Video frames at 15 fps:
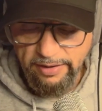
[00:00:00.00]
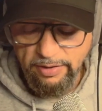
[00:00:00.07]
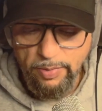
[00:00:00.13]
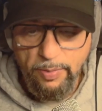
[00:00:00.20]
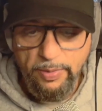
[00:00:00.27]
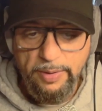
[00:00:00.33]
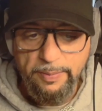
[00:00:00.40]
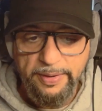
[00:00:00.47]
and we
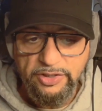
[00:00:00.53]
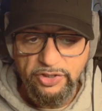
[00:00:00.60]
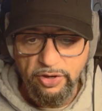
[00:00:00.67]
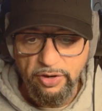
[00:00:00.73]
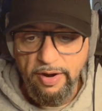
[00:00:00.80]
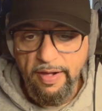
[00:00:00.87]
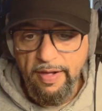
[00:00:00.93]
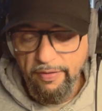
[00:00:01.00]
want to make
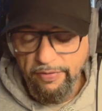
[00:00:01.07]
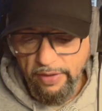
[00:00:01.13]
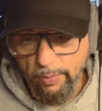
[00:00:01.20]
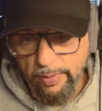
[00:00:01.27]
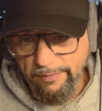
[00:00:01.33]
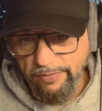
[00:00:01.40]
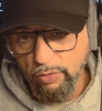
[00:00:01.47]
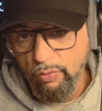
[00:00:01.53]
sure that we
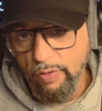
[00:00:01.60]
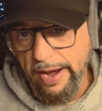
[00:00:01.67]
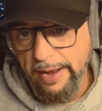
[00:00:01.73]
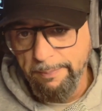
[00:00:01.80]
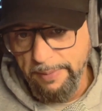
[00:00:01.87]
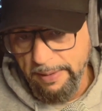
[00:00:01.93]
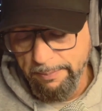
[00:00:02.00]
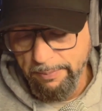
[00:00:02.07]
have the right
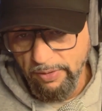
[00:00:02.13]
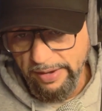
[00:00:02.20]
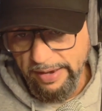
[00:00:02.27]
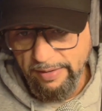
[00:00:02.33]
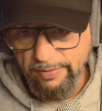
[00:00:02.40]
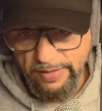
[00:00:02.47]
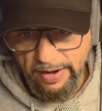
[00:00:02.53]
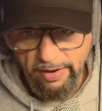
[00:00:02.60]
people
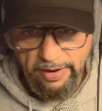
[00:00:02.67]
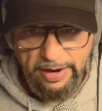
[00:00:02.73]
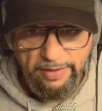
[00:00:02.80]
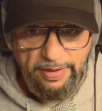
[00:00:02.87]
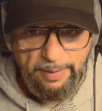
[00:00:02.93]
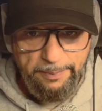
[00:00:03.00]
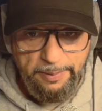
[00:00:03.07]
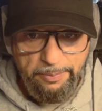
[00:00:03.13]
in there and
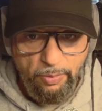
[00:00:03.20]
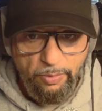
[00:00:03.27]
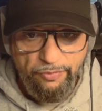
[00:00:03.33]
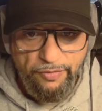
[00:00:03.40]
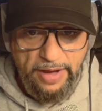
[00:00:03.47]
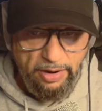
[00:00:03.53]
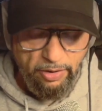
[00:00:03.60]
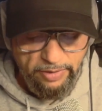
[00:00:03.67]
that people will
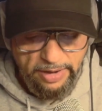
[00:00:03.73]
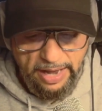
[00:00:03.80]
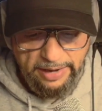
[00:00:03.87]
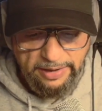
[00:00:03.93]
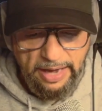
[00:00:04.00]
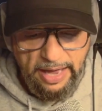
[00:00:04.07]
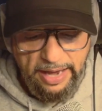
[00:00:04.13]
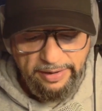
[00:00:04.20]
follow
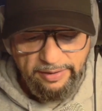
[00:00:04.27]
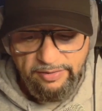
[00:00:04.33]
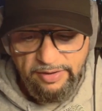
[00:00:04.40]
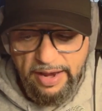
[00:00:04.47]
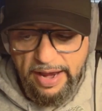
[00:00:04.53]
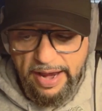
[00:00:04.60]
guidelines